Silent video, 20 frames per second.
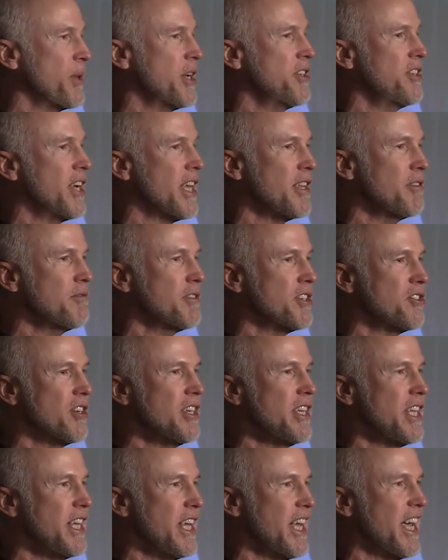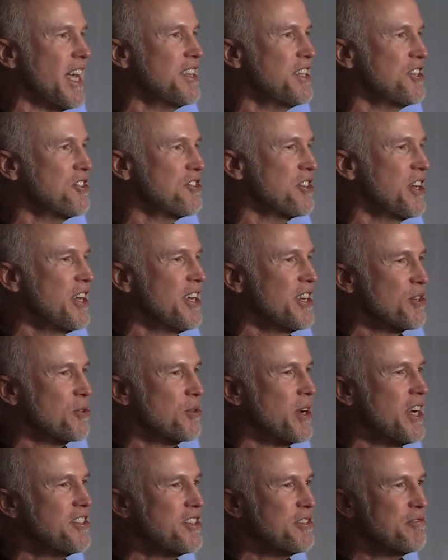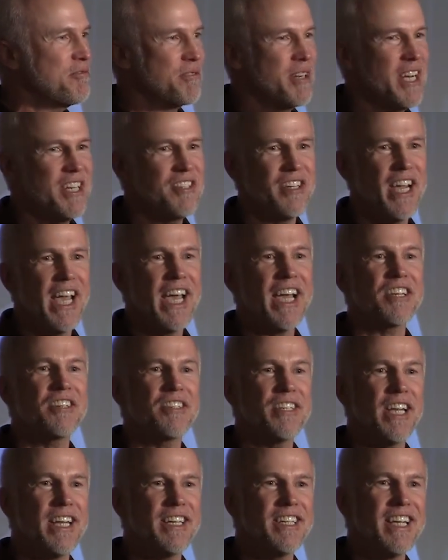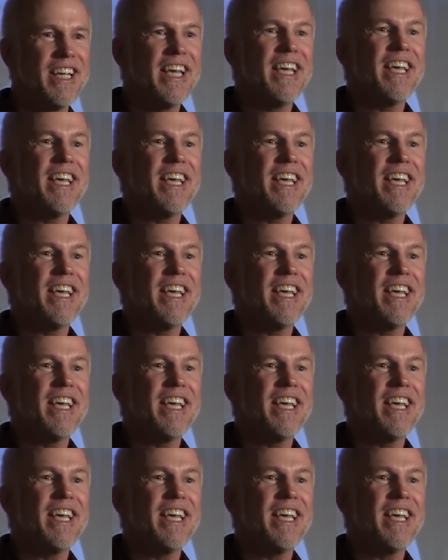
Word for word: on television. He had this crazy French accent,